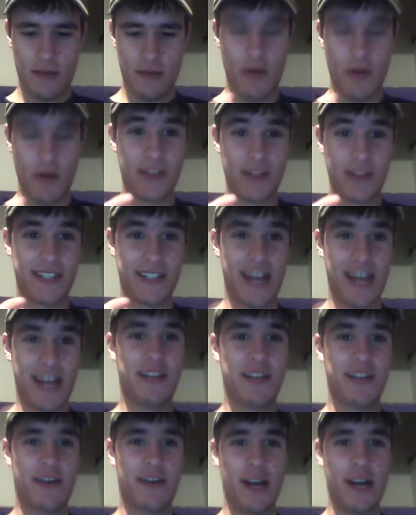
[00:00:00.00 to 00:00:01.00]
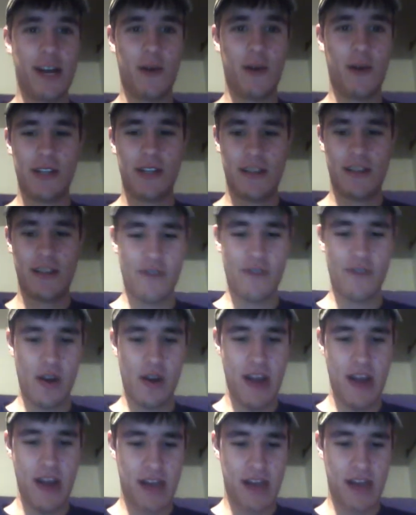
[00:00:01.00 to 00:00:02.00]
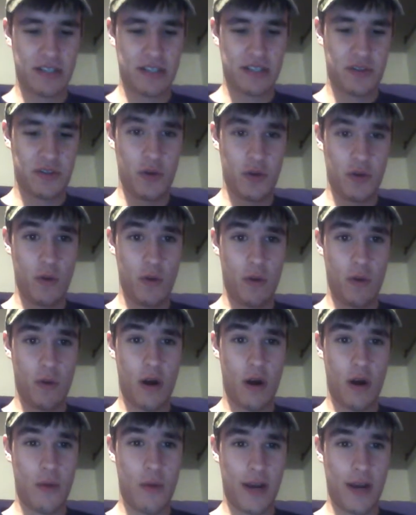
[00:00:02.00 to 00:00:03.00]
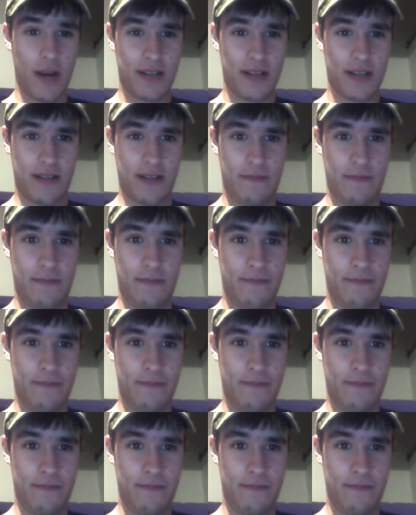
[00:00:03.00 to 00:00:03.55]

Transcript: Most satisfying noise ever next to opening a tin.